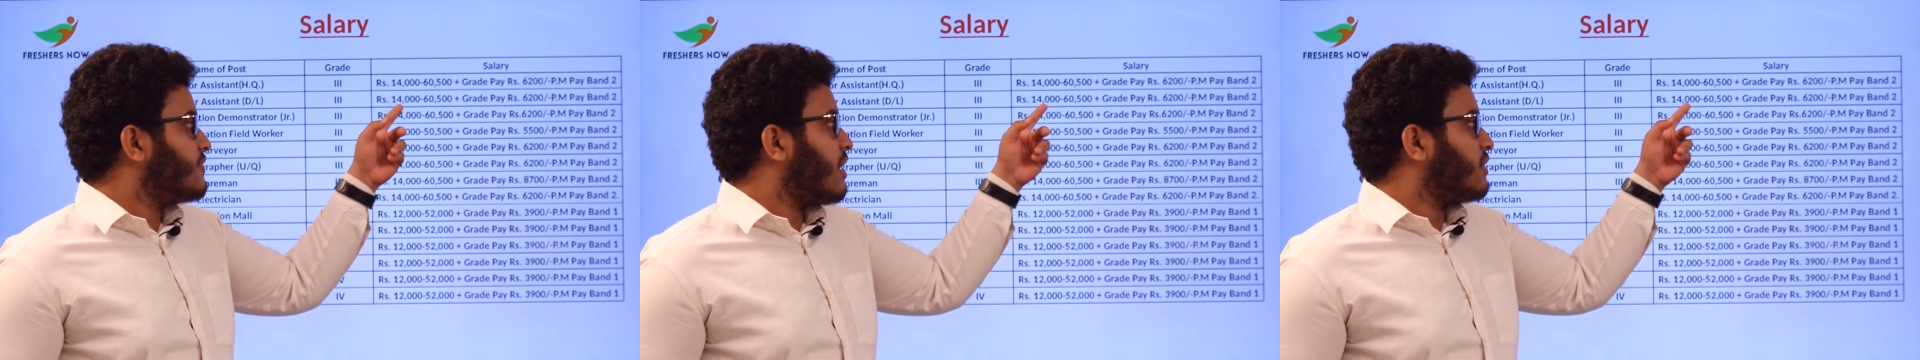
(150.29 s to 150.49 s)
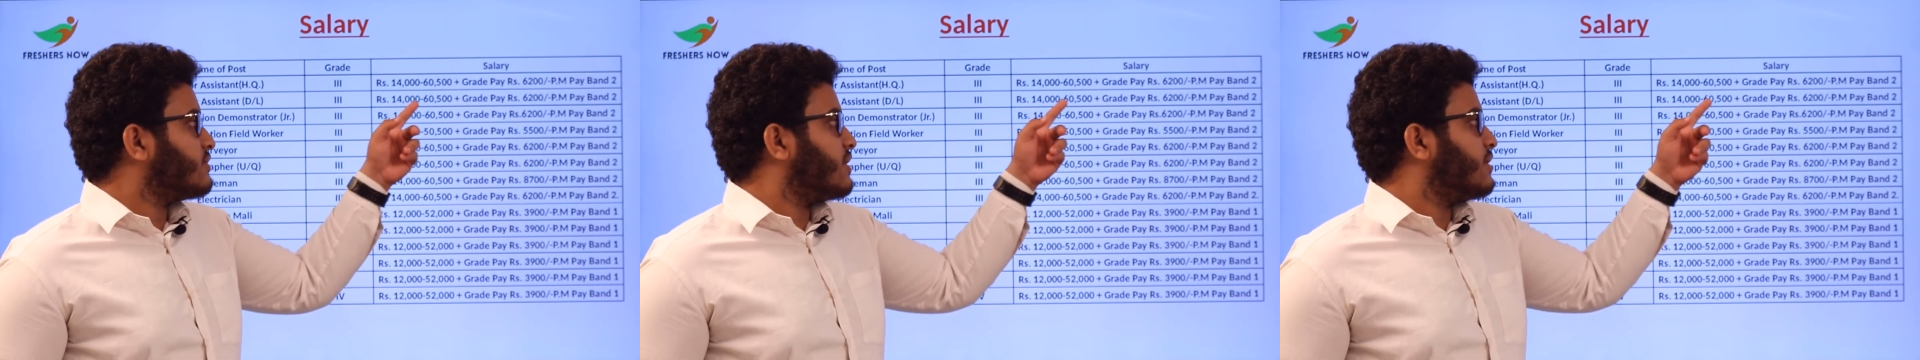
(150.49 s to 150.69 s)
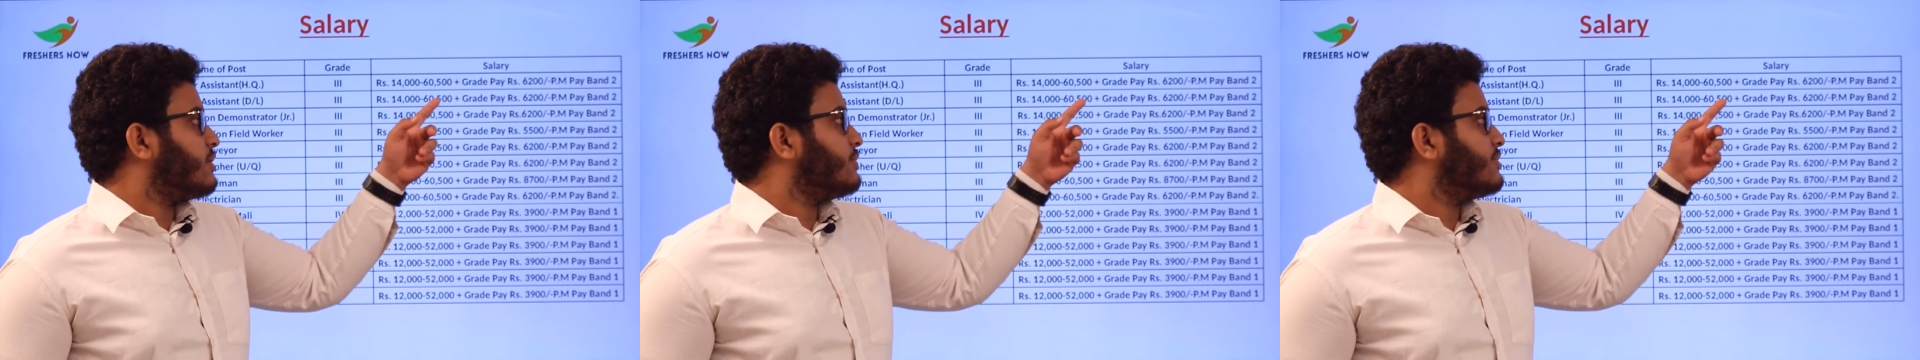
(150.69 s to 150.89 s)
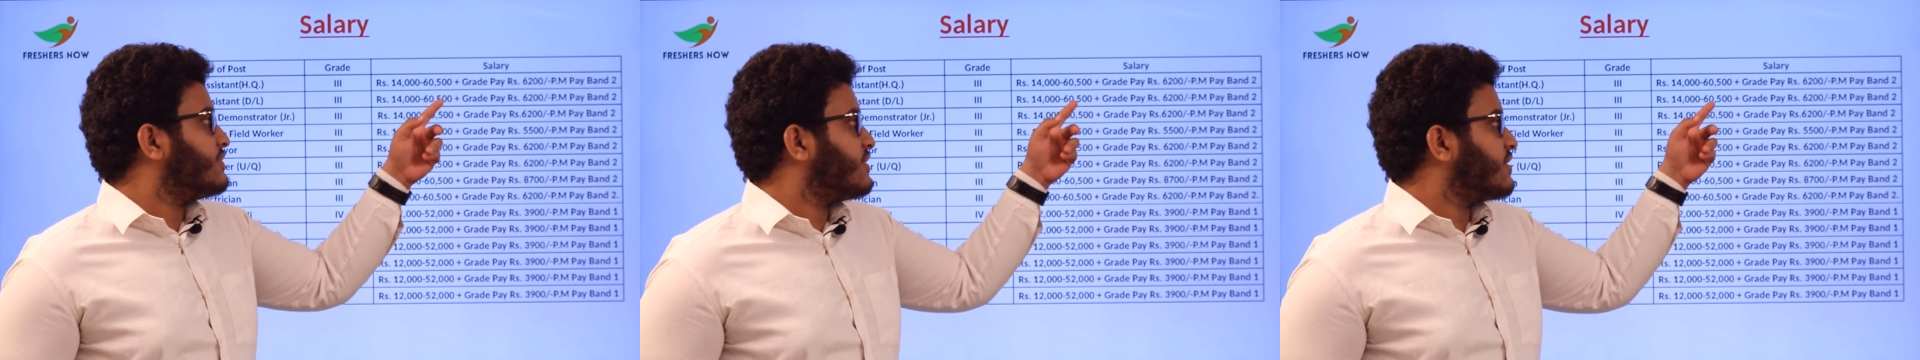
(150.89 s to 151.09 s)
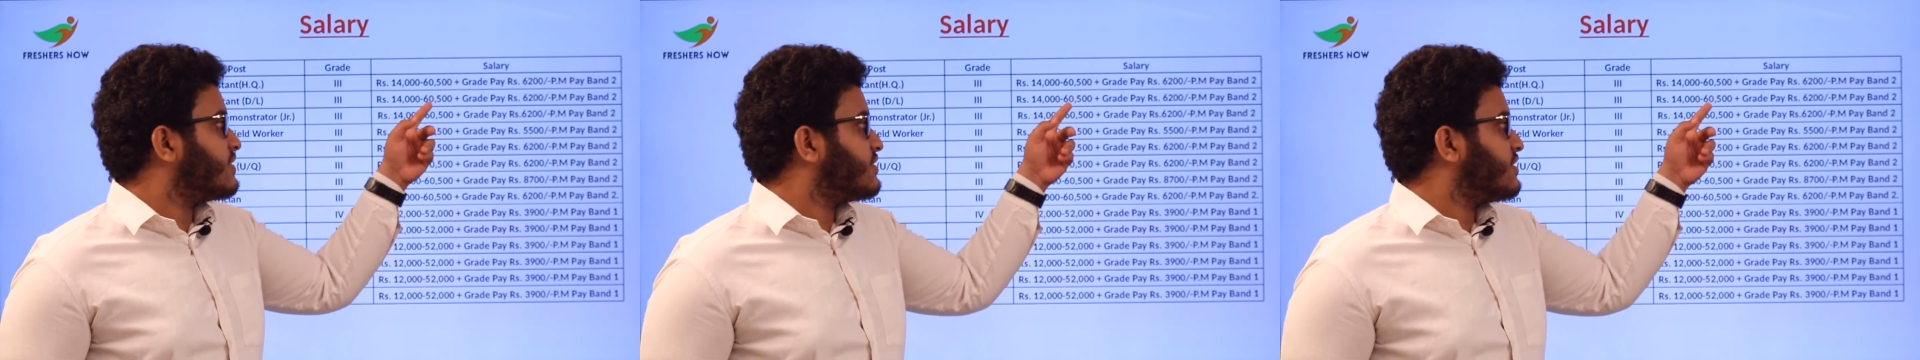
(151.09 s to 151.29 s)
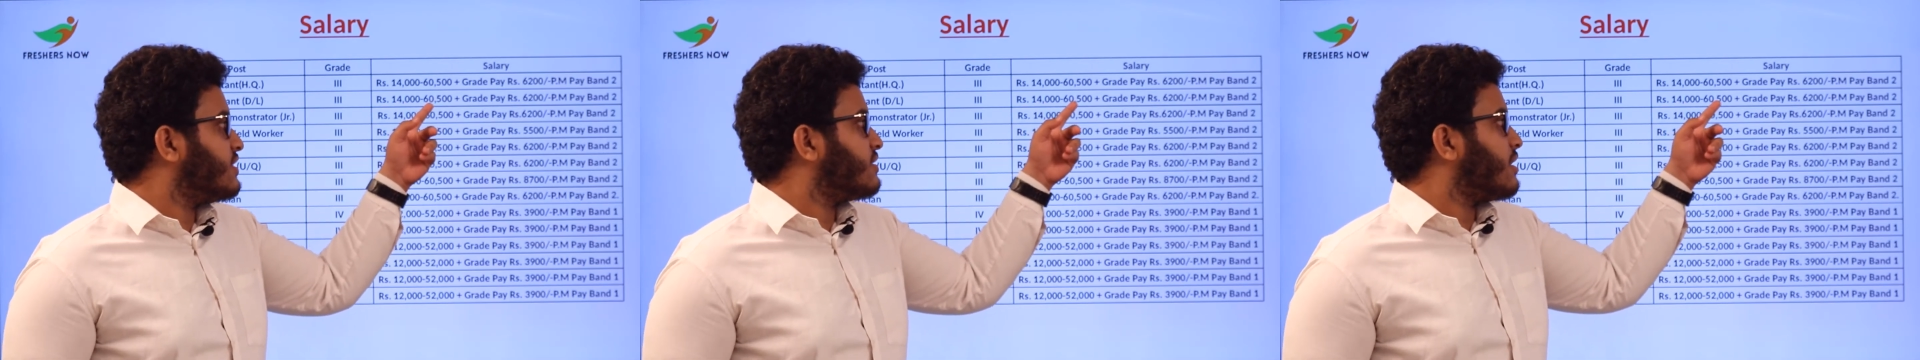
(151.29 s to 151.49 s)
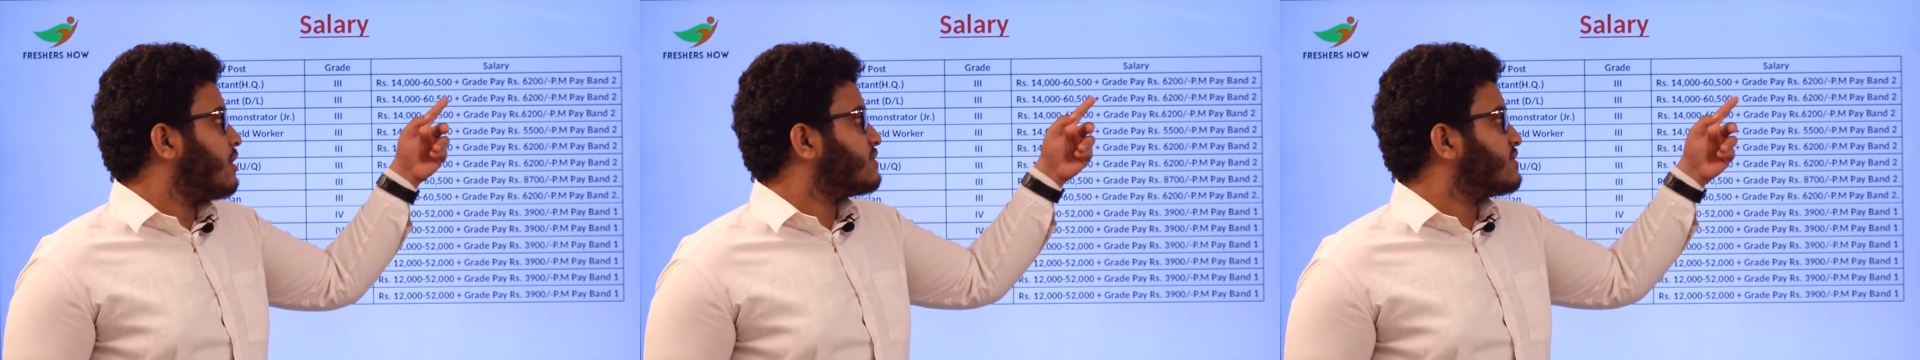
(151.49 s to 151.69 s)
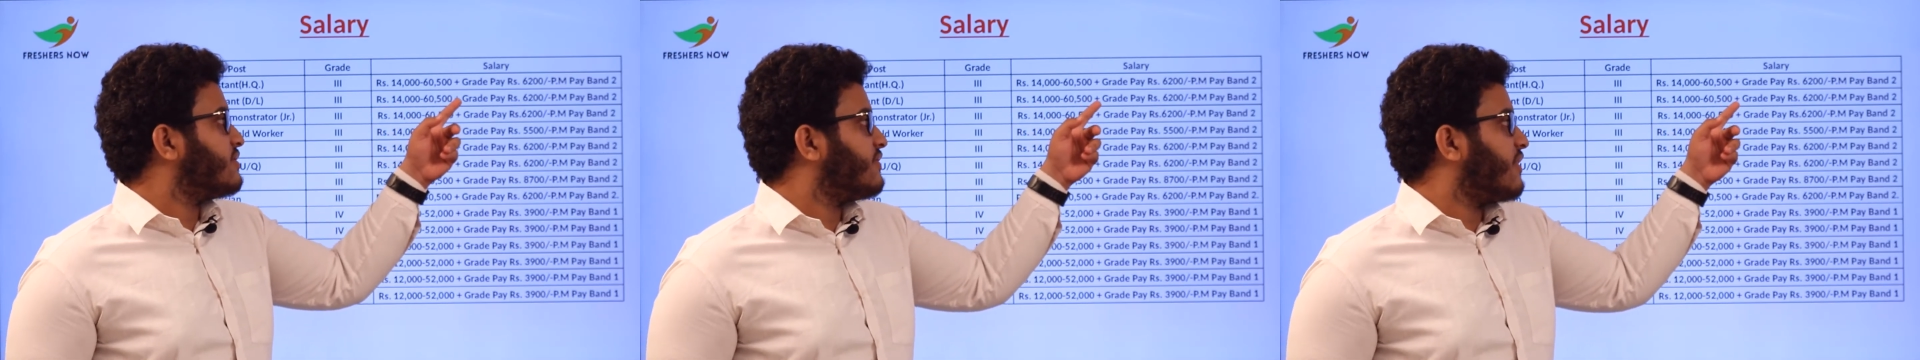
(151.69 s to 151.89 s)
thousand to sixty
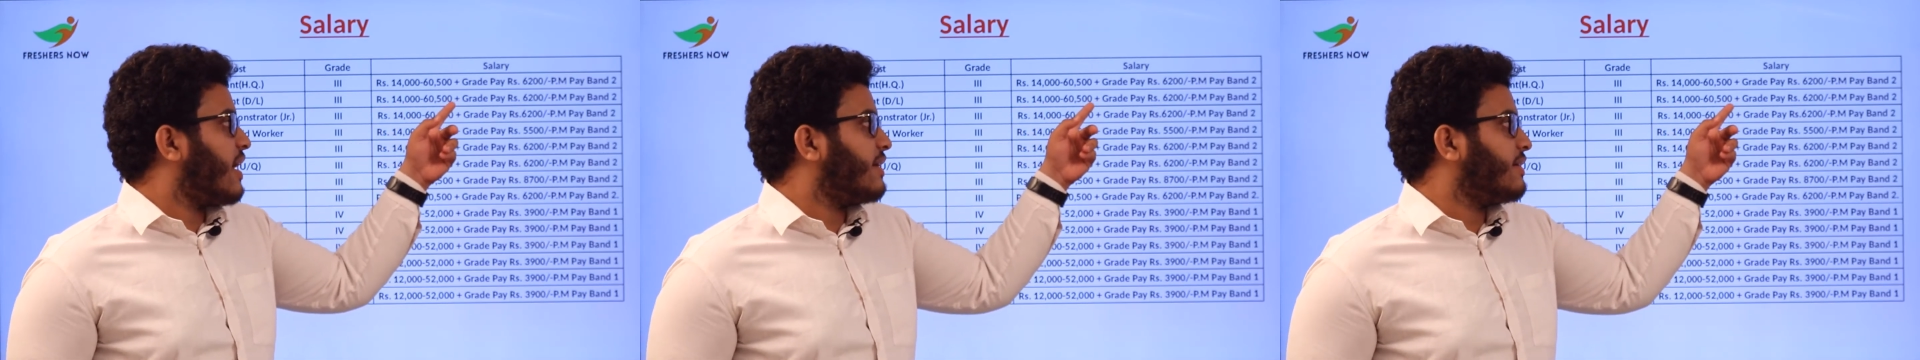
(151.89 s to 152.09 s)
thousand five